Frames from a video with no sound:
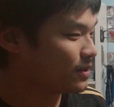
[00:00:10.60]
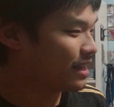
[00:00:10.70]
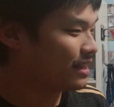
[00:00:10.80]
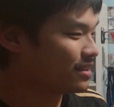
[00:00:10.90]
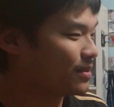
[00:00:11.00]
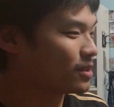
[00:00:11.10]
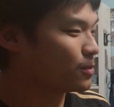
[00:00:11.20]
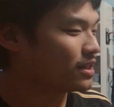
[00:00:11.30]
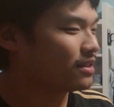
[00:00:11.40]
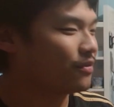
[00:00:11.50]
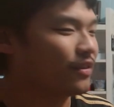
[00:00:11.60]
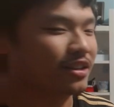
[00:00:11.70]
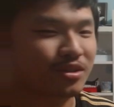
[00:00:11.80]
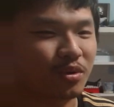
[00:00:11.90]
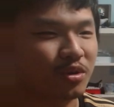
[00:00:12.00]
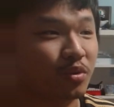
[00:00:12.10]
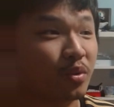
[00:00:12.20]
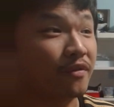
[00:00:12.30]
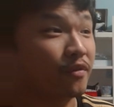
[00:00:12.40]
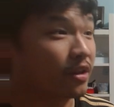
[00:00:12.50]
saying some explicit things toward the
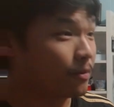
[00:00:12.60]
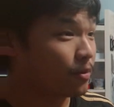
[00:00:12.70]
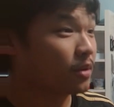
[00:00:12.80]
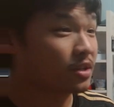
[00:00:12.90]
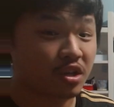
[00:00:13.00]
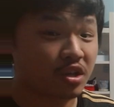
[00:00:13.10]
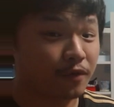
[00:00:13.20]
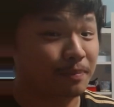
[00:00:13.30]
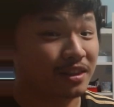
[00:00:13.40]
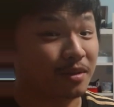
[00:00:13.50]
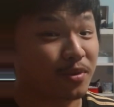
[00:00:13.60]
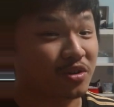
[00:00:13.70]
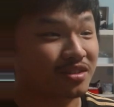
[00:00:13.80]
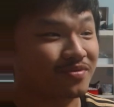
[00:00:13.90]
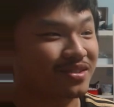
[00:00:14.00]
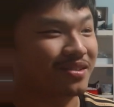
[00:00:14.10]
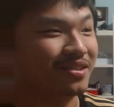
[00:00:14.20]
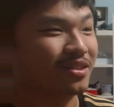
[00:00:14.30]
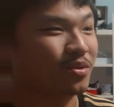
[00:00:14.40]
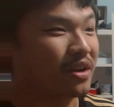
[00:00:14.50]
referee, and I'm probably still flipping the birds
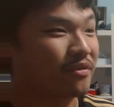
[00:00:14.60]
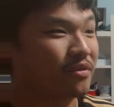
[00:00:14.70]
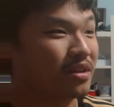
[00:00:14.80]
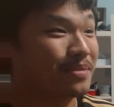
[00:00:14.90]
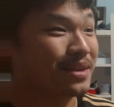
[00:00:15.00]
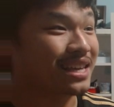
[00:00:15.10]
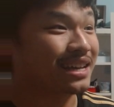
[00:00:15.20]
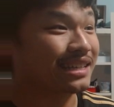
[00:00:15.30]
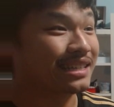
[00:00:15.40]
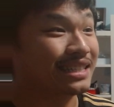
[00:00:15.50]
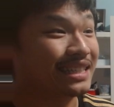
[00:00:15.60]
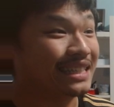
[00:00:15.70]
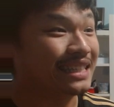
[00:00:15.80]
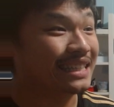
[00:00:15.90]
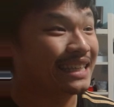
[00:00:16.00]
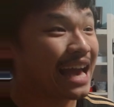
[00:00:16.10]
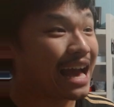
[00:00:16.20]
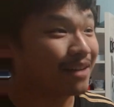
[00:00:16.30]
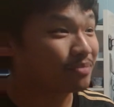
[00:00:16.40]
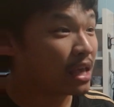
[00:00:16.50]
toward the referee, because,
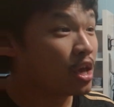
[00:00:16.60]
yeah,